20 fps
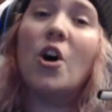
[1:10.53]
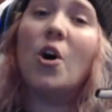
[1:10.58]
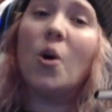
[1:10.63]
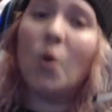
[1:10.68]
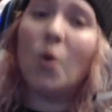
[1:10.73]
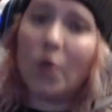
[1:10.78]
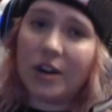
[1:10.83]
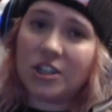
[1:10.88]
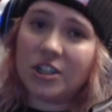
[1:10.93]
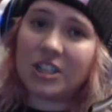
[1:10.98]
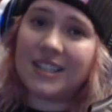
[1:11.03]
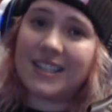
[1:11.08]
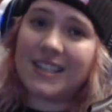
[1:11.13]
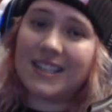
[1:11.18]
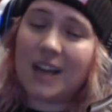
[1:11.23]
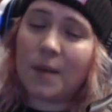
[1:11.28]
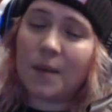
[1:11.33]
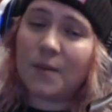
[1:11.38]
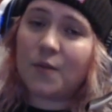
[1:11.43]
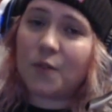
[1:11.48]
or at Jessie
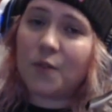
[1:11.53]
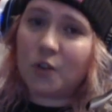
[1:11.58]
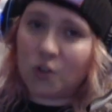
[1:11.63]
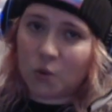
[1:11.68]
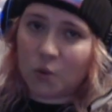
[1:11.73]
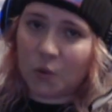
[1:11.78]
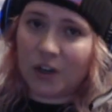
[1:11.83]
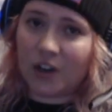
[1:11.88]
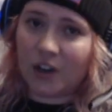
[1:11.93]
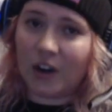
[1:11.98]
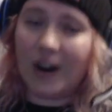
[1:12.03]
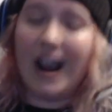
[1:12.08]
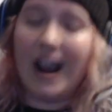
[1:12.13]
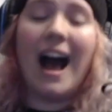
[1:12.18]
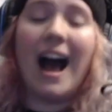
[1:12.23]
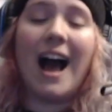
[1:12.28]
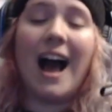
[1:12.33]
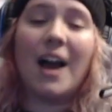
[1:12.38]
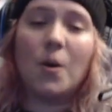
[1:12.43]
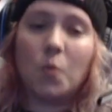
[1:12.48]
Dobbie for Twitter.
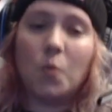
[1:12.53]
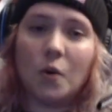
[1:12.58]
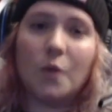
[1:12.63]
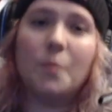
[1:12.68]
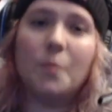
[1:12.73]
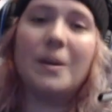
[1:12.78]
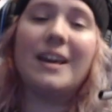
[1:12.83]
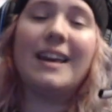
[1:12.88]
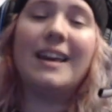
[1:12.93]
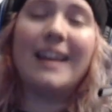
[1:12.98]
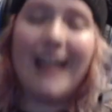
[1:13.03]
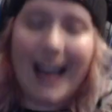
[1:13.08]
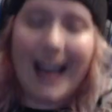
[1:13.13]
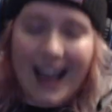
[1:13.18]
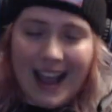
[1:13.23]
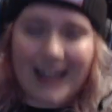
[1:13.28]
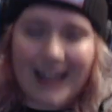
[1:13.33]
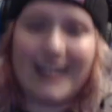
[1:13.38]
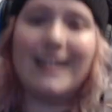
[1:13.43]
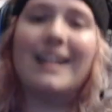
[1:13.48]
I will be
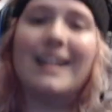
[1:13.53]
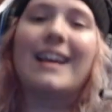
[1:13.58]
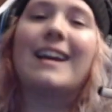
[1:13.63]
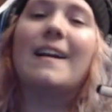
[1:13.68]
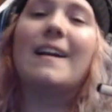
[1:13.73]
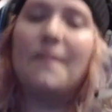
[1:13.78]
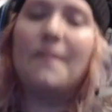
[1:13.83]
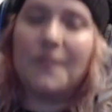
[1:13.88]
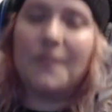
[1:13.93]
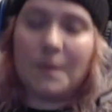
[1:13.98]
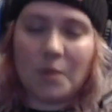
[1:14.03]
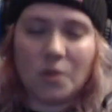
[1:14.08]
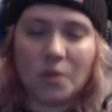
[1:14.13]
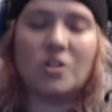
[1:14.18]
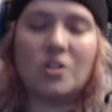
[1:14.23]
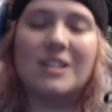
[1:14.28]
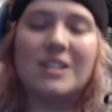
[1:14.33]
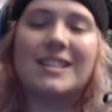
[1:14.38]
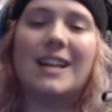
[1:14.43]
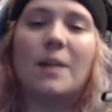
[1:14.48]
editing the most
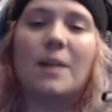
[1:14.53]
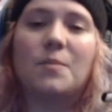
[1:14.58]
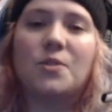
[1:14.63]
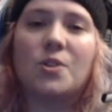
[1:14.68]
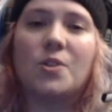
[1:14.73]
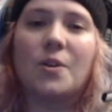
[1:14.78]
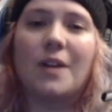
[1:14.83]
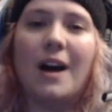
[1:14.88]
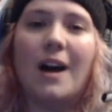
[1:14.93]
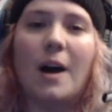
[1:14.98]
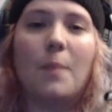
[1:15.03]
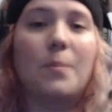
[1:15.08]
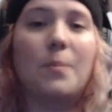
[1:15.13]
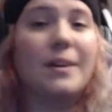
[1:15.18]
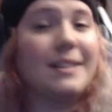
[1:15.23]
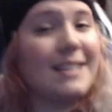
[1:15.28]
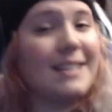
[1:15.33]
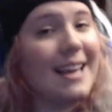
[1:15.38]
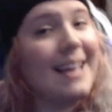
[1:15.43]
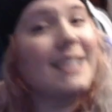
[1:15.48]
recent episode up, but
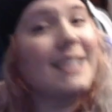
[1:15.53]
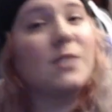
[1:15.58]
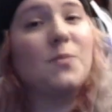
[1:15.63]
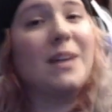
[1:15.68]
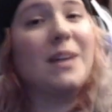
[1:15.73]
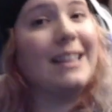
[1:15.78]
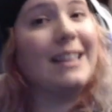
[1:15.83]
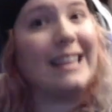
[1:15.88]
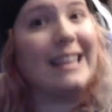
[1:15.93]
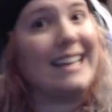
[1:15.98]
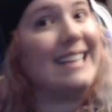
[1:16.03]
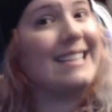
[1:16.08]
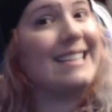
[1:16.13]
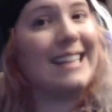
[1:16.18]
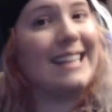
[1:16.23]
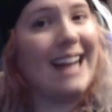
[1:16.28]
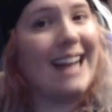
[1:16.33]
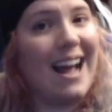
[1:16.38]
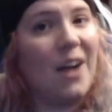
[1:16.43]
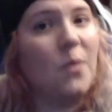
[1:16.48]
it takes me at least
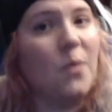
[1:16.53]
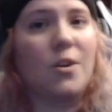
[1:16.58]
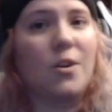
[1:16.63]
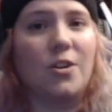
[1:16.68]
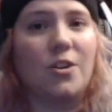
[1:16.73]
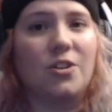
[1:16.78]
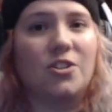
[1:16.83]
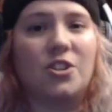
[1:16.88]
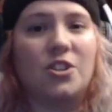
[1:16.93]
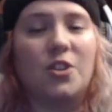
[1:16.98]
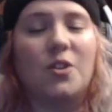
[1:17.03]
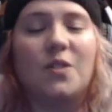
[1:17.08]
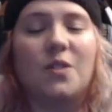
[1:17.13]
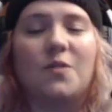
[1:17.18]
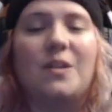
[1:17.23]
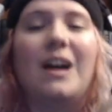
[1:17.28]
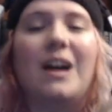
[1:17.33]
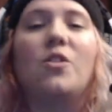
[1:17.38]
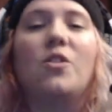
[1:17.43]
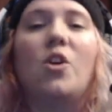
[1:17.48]
an hour or two, if
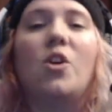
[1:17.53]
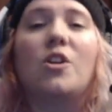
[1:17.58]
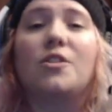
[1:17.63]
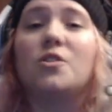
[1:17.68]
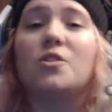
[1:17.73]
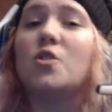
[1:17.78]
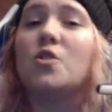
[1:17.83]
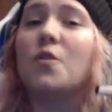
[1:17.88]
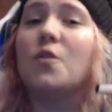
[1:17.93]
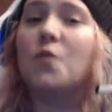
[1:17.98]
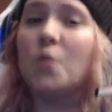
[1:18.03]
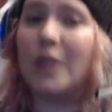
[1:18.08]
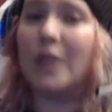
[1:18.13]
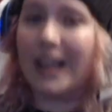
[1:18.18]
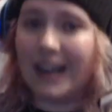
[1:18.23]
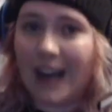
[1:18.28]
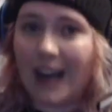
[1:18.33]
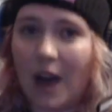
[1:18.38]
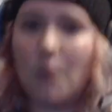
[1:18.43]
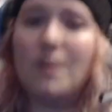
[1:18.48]
not longer. So if you
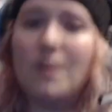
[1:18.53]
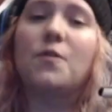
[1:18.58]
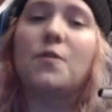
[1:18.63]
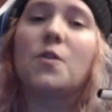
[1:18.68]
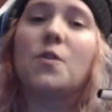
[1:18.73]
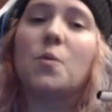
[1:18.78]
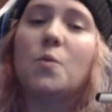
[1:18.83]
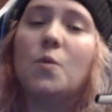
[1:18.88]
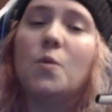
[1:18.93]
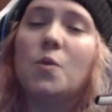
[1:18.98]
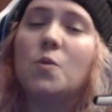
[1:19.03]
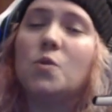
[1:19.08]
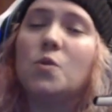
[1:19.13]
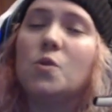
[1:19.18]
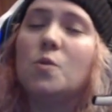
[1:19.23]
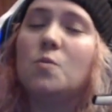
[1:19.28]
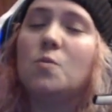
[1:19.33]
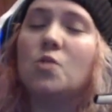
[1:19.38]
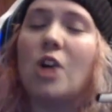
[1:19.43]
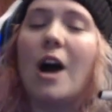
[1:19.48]
cannot wait for the
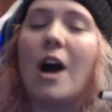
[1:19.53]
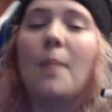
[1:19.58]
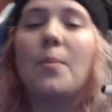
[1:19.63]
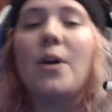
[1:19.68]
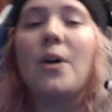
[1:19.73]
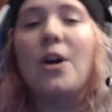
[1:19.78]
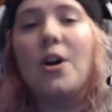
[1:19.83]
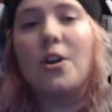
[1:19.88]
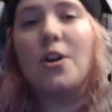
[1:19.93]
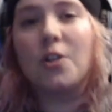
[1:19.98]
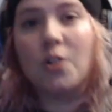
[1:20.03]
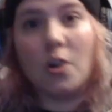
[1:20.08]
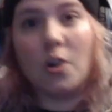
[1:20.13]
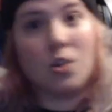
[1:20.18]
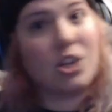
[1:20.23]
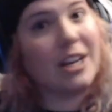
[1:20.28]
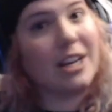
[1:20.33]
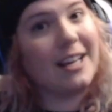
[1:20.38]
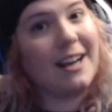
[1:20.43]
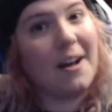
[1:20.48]
YouTube drop, go
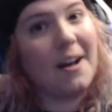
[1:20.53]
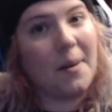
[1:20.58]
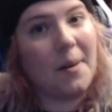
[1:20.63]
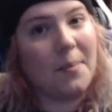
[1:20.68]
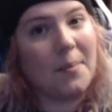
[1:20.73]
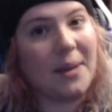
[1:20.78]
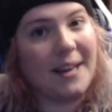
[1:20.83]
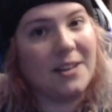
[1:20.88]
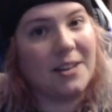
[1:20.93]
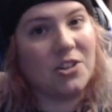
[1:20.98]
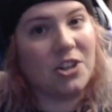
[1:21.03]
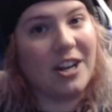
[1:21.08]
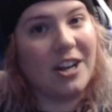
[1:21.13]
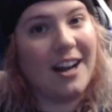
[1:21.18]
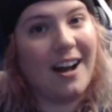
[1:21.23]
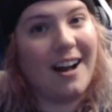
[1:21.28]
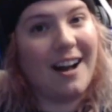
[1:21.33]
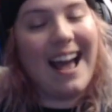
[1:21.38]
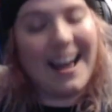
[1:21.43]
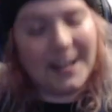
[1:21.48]
check it out on
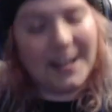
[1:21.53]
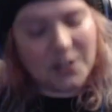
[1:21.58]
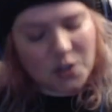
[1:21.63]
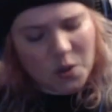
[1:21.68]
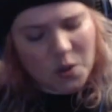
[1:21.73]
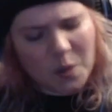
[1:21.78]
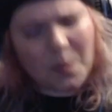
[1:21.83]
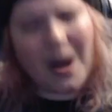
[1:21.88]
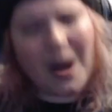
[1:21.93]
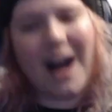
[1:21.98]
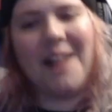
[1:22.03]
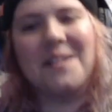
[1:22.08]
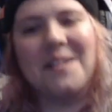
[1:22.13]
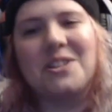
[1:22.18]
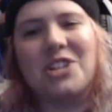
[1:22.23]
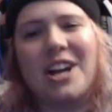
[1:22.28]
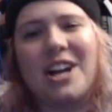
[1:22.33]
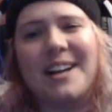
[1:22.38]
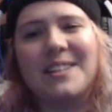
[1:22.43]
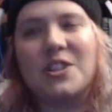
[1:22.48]
Patreon. I do
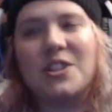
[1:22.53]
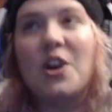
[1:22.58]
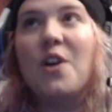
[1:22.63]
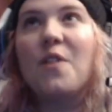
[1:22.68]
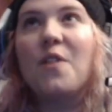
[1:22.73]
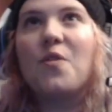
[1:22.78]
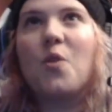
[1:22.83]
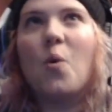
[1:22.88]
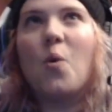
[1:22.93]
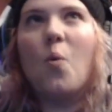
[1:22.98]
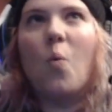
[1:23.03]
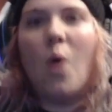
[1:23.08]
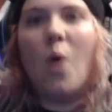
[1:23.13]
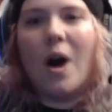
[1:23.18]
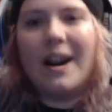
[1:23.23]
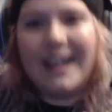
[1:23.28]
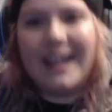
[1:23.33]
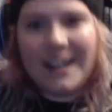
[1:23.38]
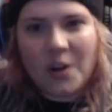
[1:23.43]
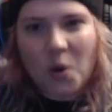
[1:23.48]
apologize. The
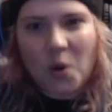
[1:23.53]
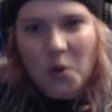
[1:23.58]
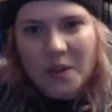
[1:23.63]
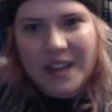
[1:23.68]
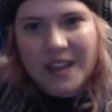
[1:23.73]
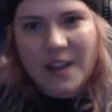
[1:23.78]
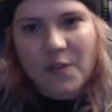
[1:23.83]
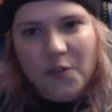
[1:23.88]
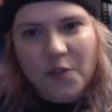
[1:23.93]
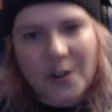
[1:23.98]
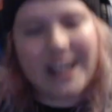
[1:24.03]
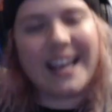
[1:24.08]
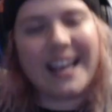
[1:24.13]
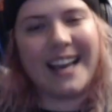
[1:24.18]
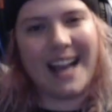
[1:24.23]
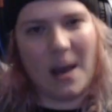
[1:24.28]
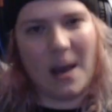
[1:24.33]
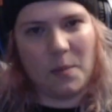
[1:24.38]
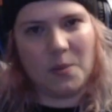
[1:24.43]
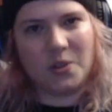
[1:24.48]
one and only freaking
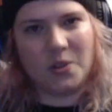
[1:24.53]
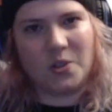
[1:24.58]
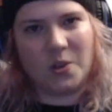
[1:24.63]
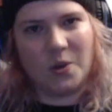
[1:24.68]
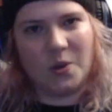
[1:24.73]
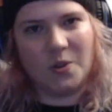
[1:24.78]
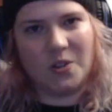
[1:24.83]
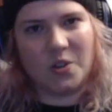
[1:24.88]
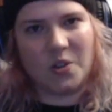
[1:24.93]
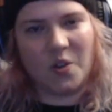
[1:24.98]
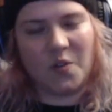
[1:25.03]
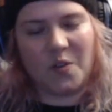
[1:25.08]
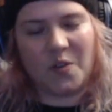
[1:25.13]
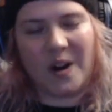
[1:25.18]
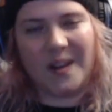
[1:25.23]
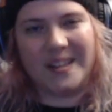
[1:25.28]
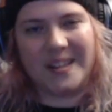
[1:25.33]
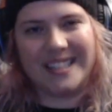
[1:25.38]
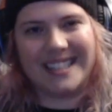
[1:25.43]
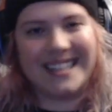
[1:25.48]
episode so
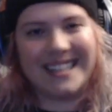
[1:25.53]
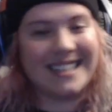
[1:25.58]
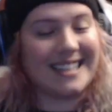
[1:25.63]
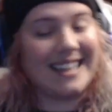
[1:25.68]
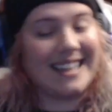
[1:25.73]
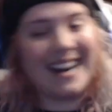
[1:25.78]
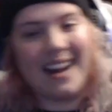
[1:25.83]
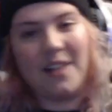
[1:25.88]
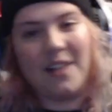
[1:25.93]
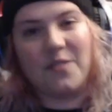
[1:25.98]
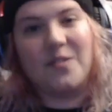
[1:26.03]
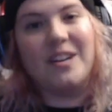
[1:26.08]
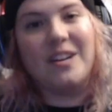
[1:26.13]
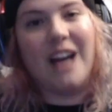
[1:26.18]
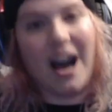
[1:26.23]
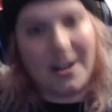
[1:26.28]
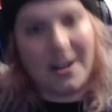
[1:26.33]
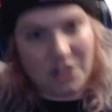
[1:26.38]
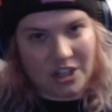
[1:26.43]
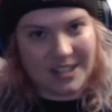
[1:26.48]
far this season that I have
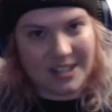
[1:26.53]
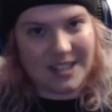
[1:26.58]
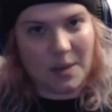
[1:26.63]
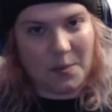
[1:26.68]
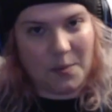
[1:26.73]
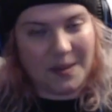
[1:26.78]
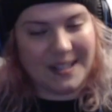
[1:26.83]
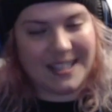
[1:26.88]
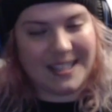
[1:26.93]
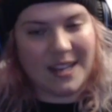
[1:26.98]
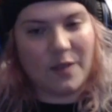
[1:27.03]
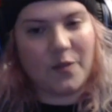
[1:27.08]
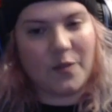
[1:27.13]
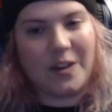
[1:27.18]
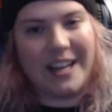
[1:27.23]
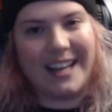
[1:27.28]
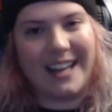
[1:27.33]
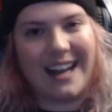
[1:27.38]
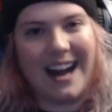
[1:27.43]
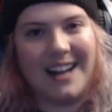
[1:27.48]
not dressed up in the
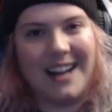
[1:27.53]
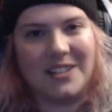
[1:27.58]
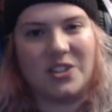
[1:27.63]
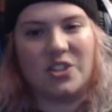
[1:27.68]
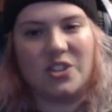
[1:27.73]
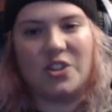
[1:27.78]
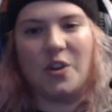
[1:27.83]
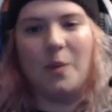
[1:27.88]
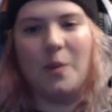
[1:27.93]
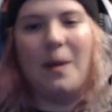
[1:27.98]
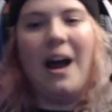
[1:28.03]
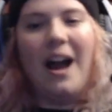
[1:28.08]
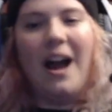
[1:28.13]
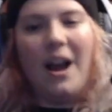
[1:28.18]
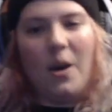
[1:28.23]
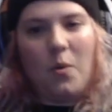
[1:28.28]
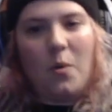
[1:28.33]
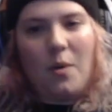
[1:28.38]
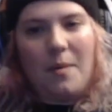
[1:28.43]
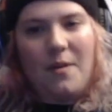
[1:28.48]
Tiffany costume.
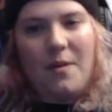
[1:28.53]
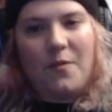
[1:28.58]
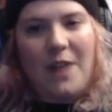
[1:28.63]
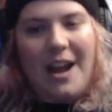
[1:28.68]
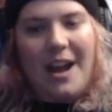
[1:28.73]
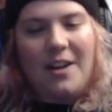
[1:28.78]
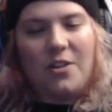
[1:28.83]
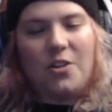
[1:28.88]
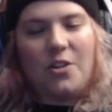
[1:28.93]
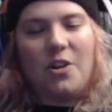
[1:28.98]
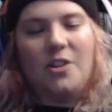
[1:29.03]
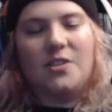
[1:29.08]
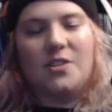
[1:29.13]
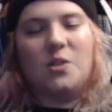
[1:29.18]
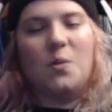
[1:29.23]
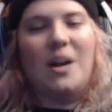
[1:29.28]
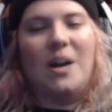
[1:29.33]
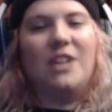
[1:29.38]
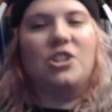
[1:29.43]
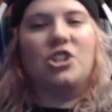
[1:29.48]
I wore my final girl
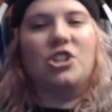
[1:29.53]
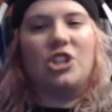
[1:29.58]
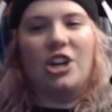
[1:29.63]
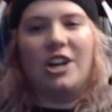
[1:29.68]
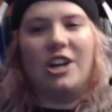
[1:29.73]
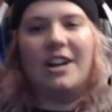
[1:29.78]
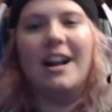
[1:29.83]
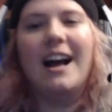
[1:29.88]
sweatshirt.